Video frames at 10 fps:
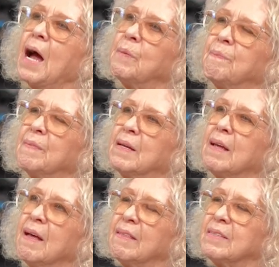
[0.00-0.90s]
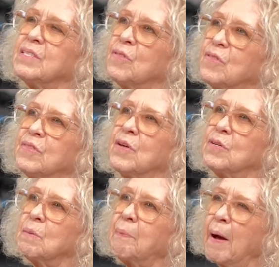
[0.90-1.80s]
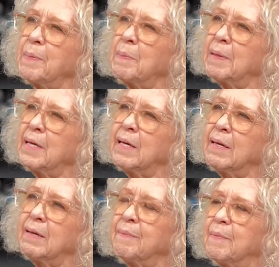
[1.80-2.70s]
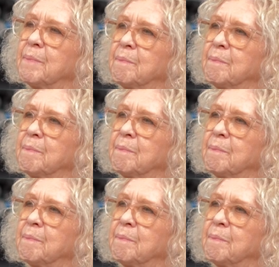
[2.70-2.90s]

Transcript: I so those are probably